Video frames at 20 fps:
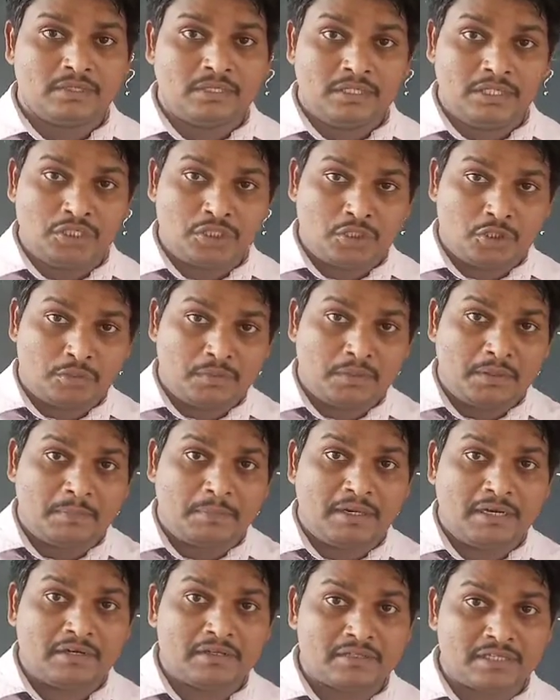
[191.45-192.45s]
He should
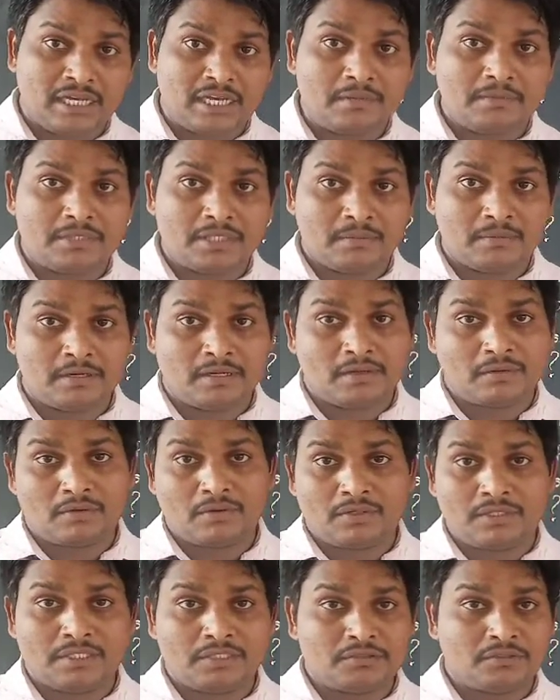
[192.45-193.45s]
prepare a timetable.
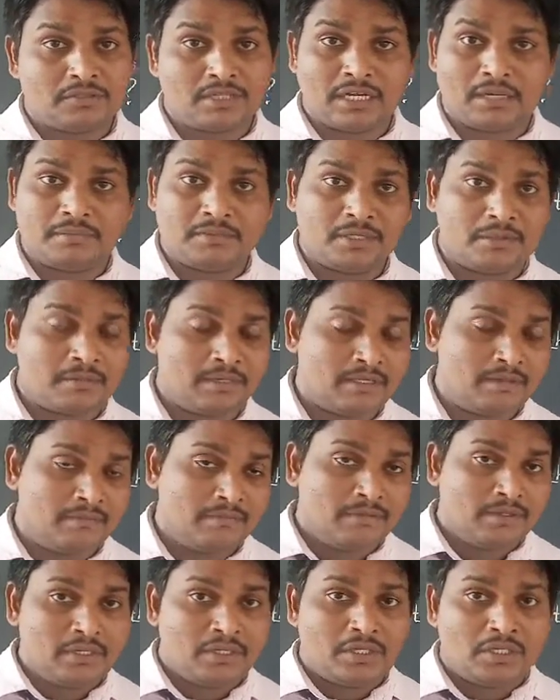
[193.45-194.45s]
According to
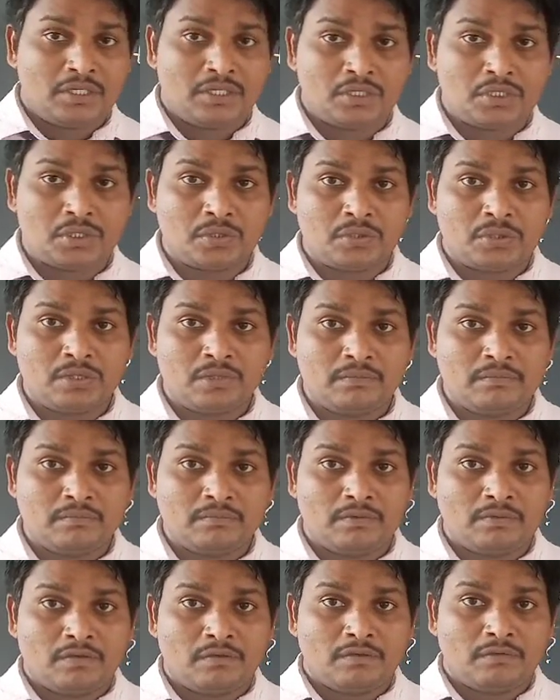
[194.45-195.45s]
timetable, he should
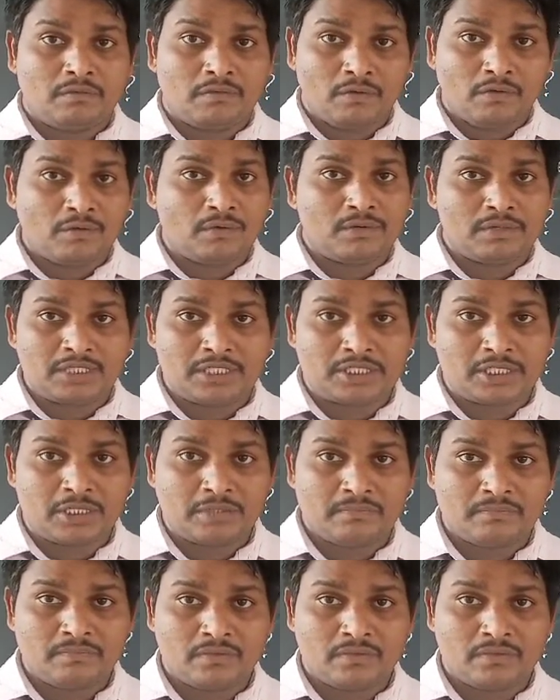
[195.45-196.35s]
follow it.